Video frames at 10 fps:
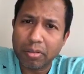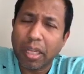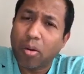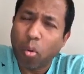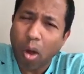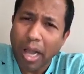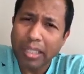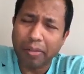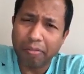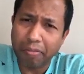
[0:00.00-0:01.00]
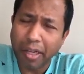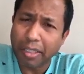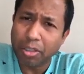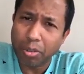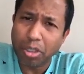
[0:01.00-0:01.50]
Then why the
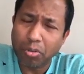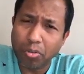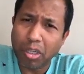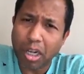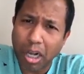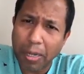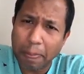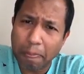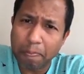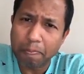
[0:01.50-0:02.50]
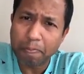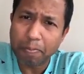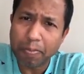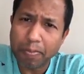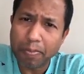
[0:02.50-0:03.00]
fuck do you come?
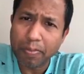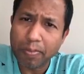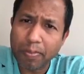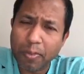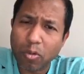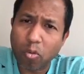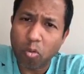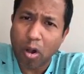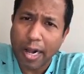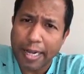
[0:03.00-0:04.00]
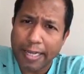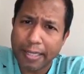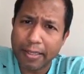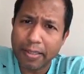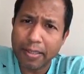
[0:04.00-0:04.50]
Why?
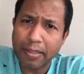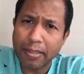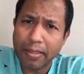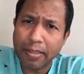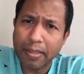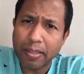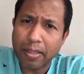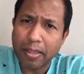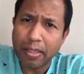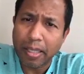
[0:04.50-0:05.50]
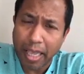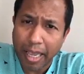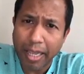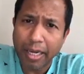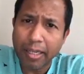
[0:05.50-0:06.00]

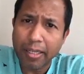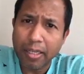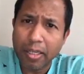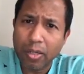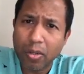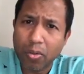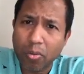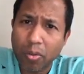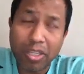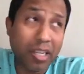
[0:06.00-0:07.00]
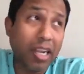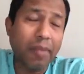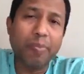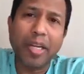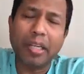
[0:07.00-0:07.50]
Here, we
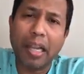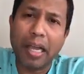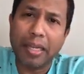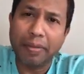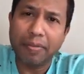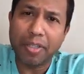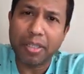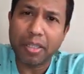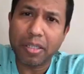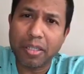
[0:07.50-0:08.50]
celebrate lives.